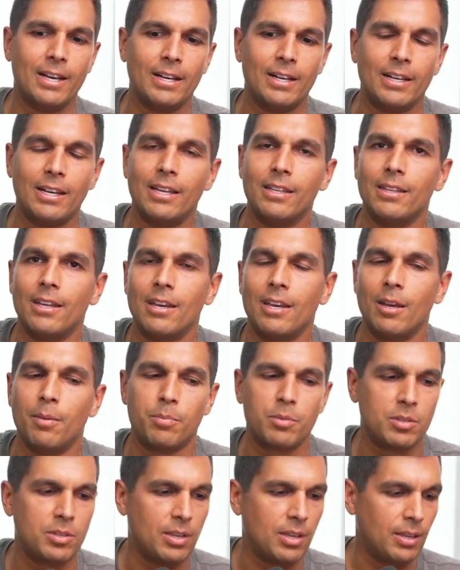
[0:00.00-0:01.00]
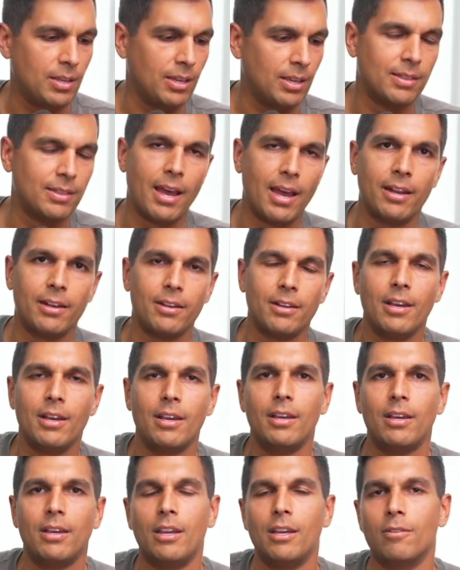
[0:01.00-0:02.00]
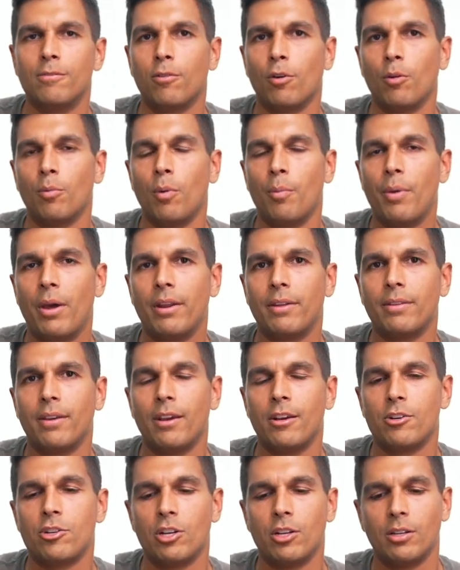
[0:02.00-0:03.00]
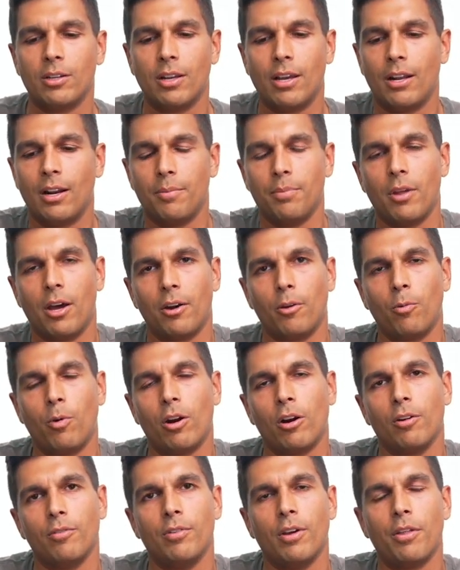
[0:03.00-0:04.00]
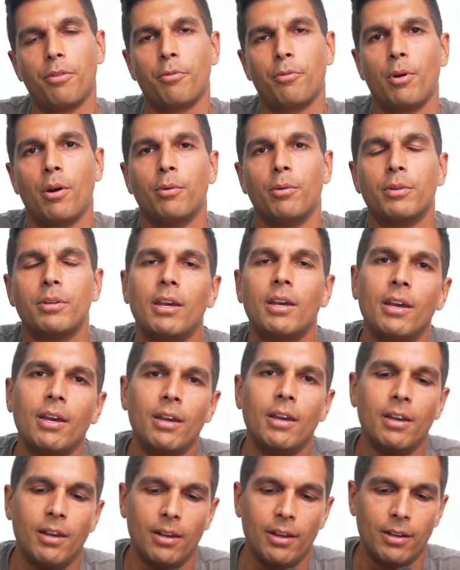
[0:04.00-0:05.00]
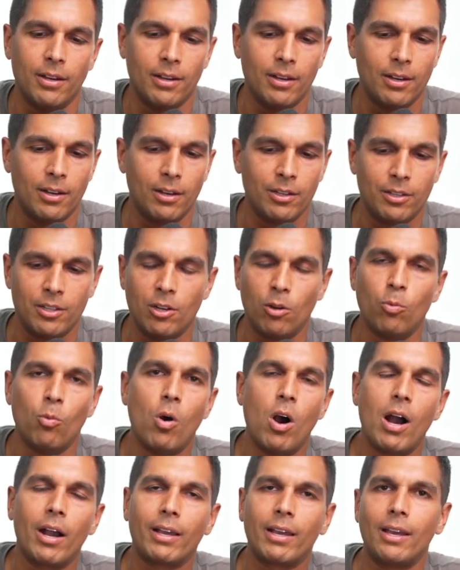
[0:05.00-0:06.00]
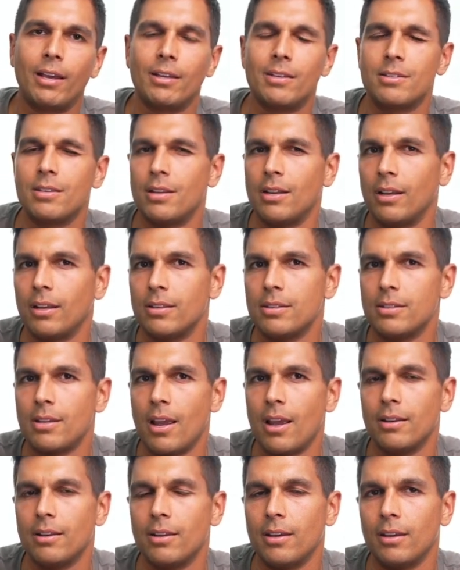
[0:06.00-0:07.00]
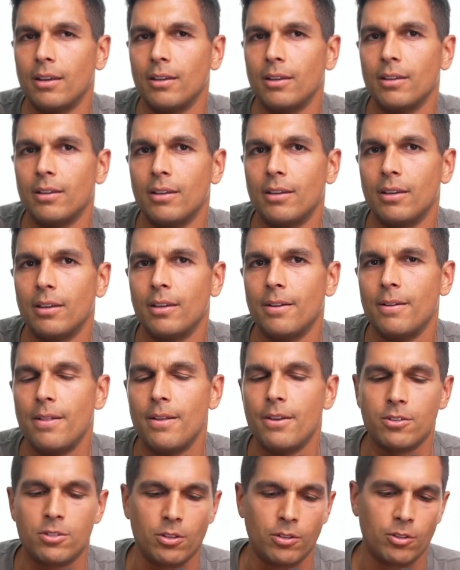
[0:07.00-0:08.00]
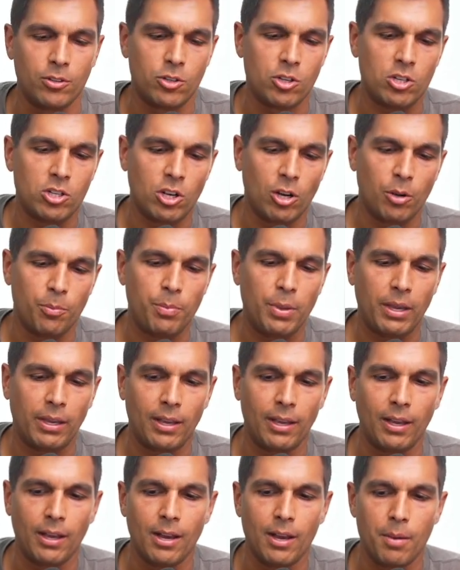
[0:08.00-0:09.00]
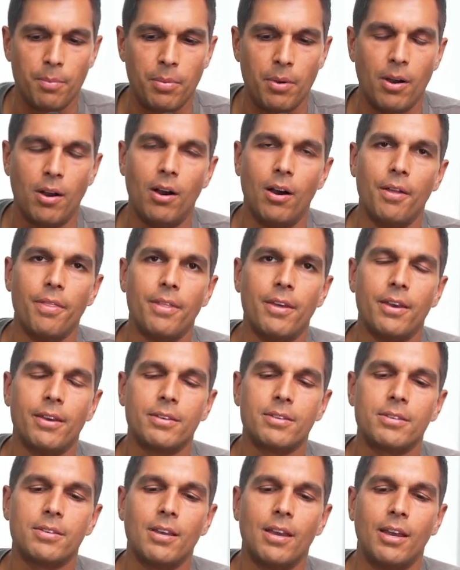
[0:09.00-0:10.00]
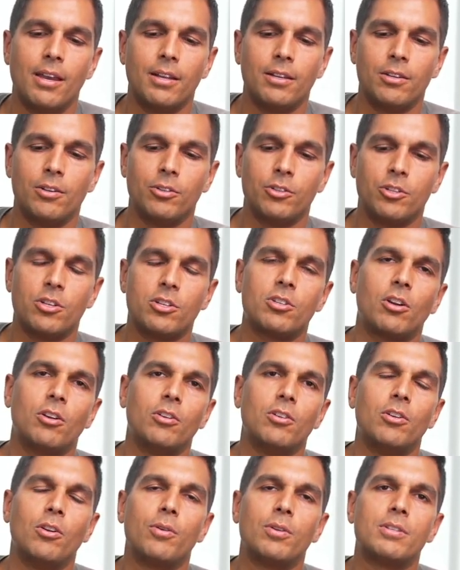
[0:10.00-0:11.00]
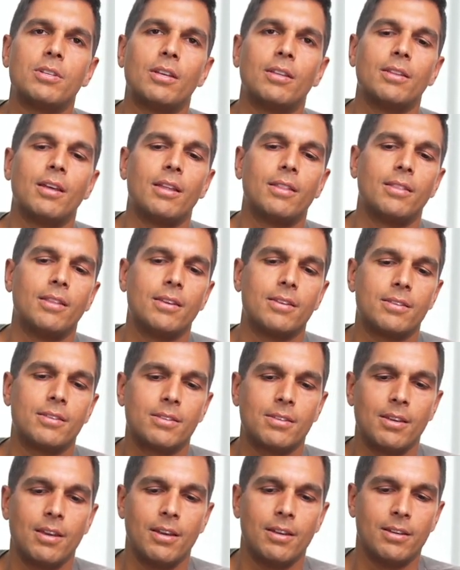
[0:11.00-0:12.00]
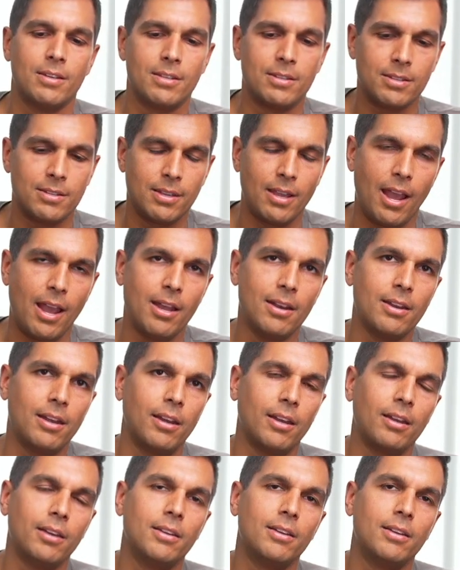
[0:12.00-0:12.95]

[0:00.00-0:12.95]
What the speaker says: in the hips in that informal meditation, and I'm not aware of it throughout walking, sitting, standing? So you'll just start picking up on this, and you'll just start noticing that this scanning